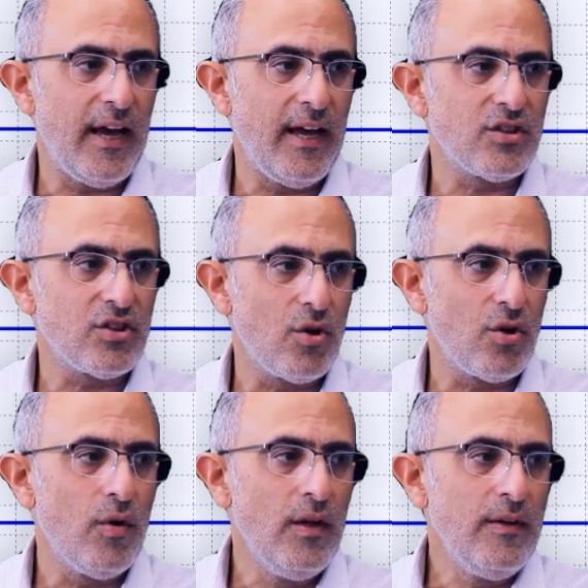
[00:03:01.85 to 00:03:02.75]
And
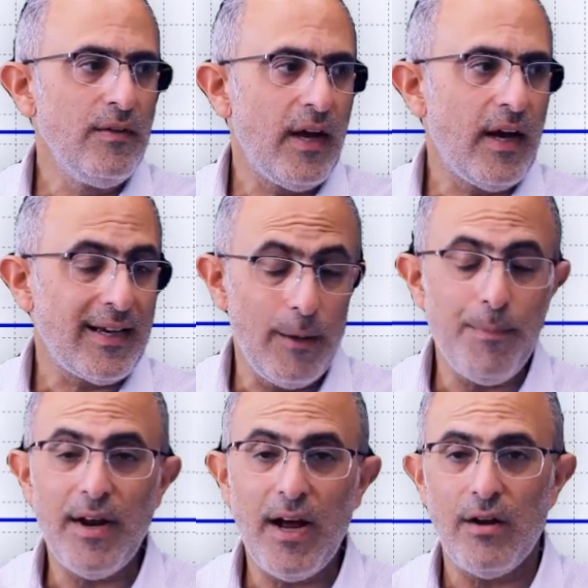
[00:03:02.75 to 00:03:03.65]
so
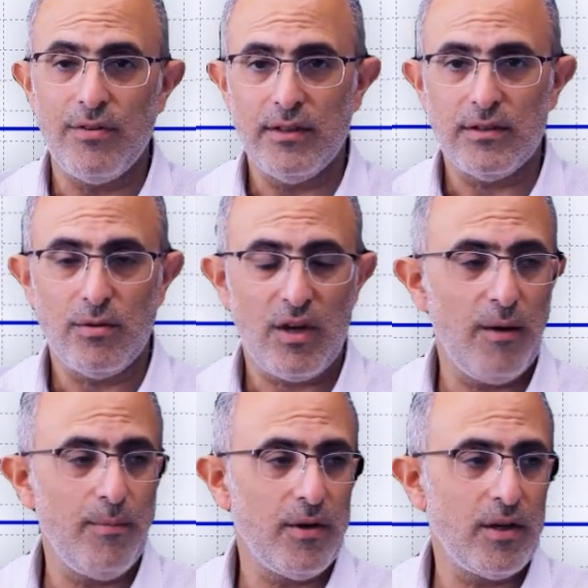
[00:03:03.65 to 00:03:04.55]
keep an eye on this,
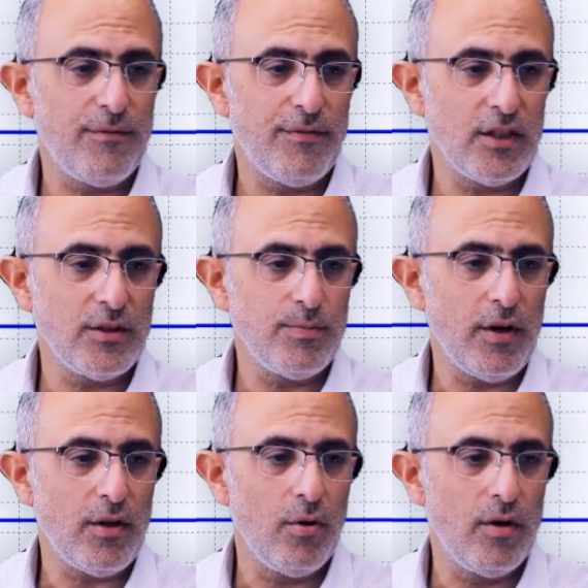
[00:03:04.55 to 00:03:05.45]
okay? Because if it does
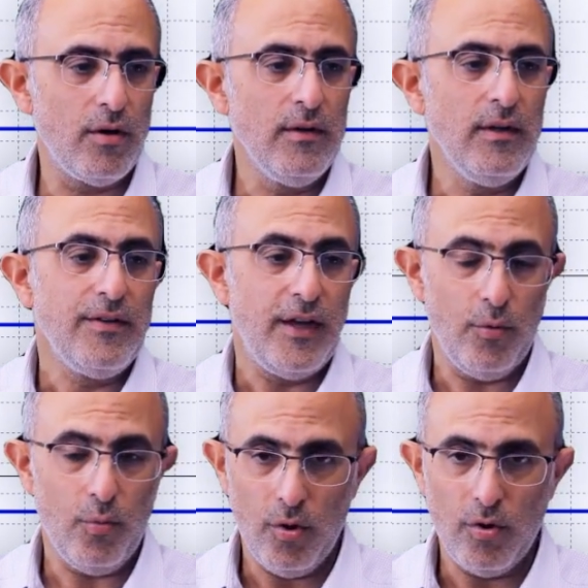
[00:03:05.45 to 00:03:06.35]
break lower,
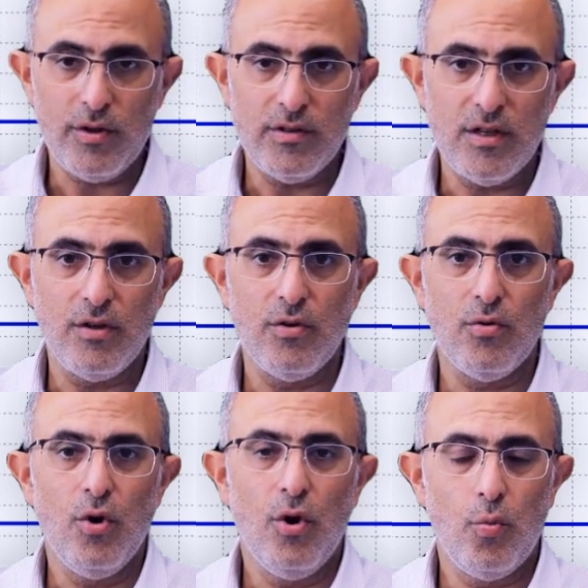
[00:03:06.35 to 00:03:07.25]
it will
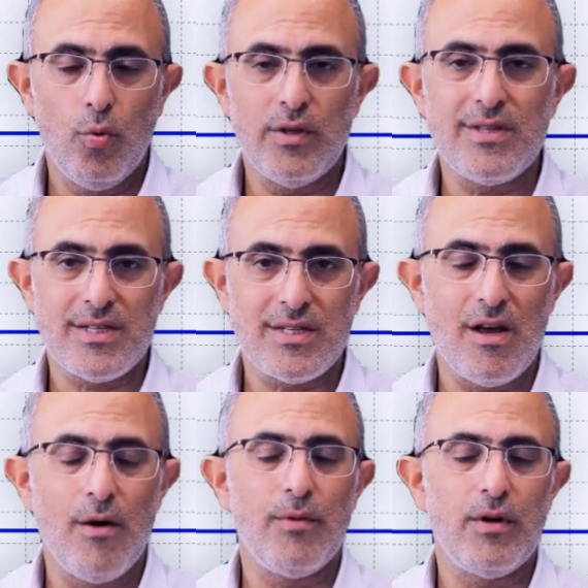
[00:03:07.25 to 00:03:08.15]
continue with
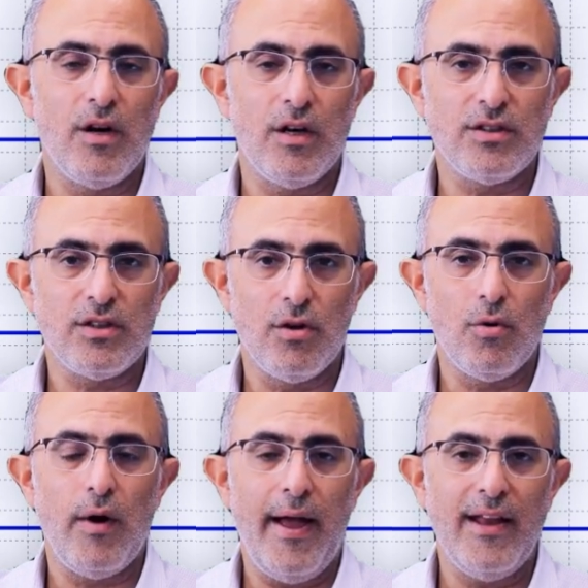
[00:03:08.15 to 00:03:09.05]
some
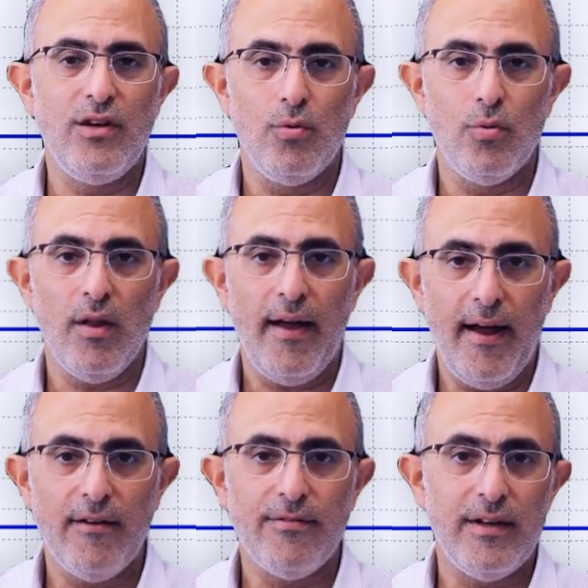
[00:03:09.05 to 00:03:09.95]
gusto and you will
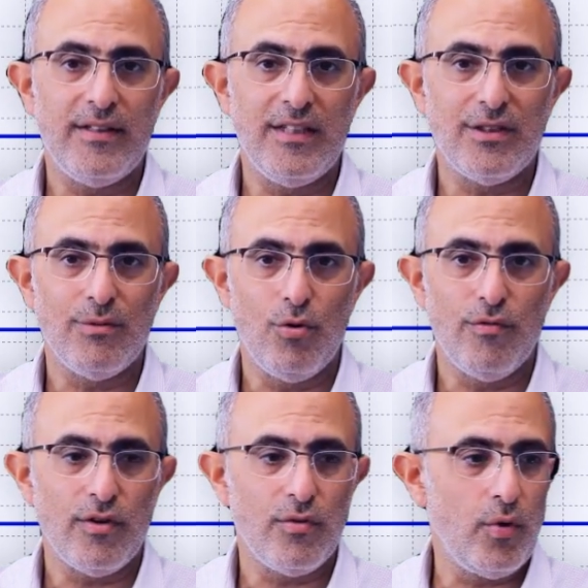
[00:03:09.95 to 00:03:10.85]
have a decent
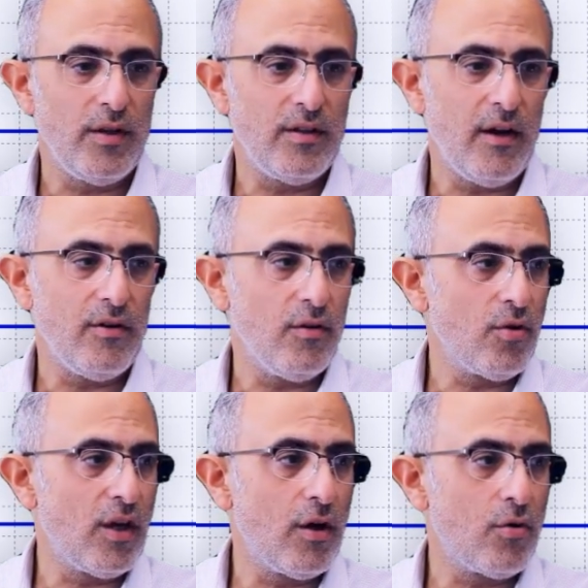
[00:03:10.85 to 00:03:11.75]
move on the way down. Now
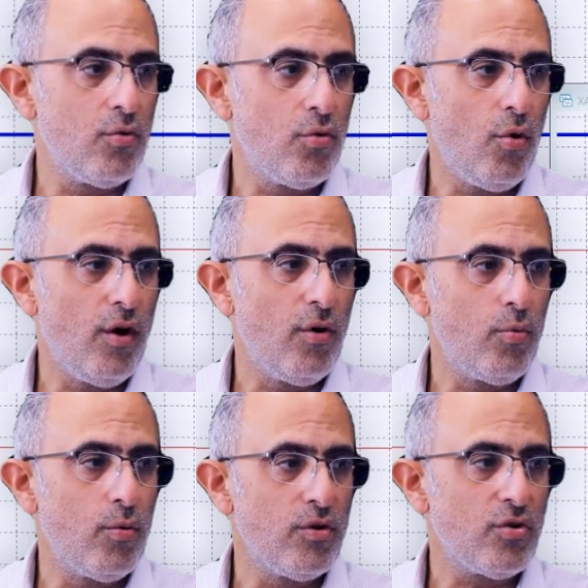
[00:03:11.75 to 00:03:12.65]
looking at crude oil,
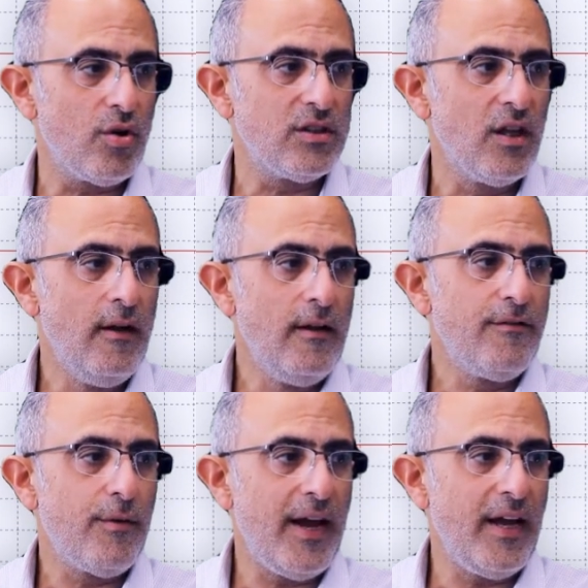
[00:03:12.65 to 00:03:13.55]
we retraced
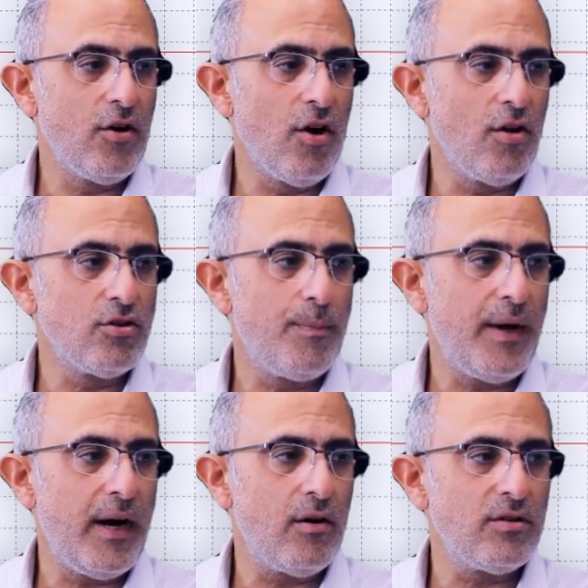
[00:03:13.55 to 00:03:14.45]
from $80 a
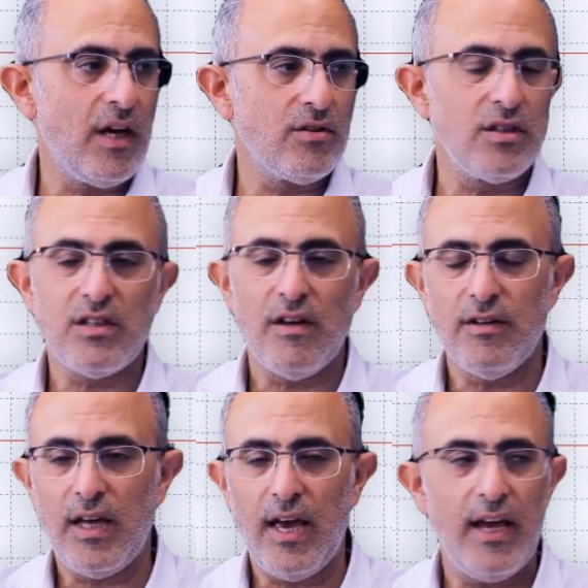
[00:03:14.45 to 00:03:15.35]
barrel down to
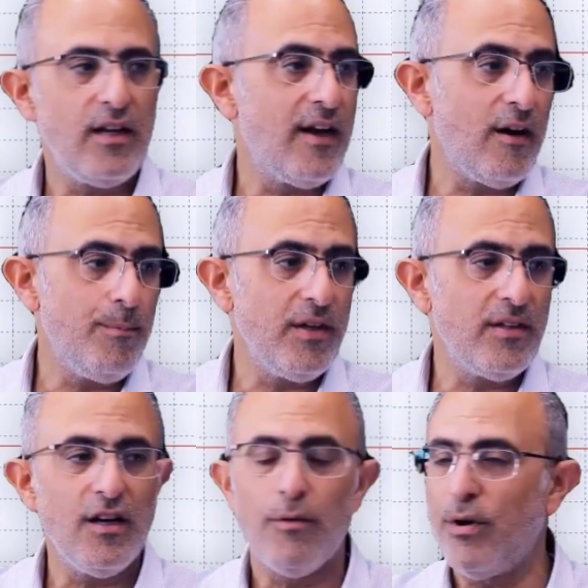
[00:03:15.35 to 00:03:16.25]
78. Not a big
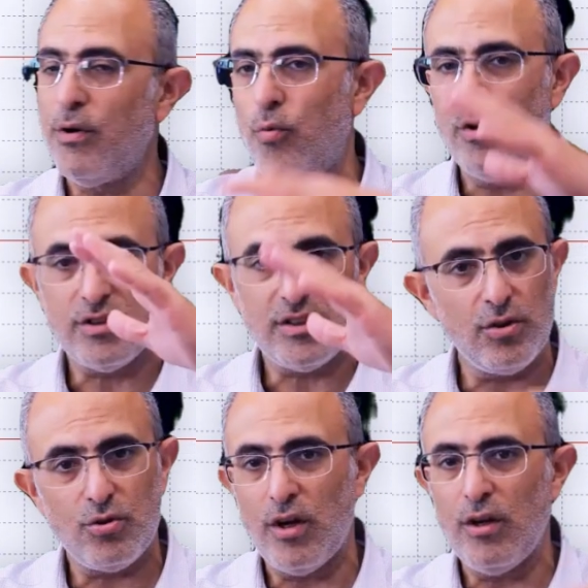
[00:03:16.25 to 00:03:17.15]
deal, but we're
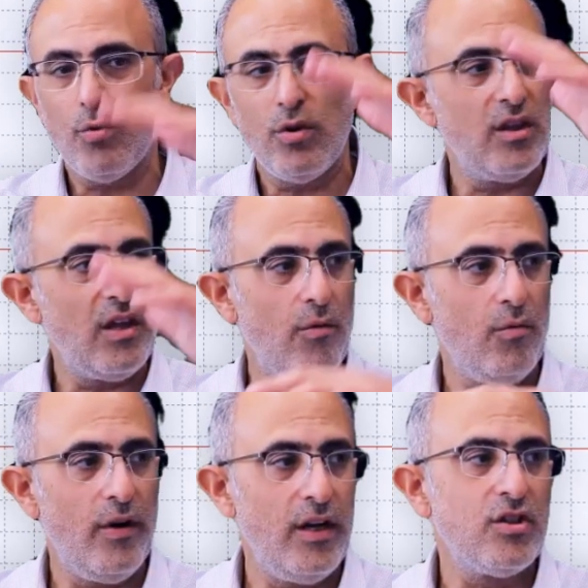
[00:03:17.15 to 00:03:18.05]
still trading within that
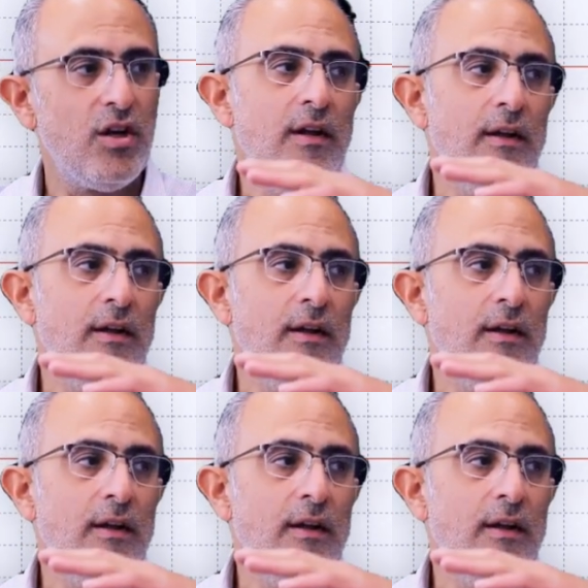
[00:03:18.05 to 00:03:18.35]
range.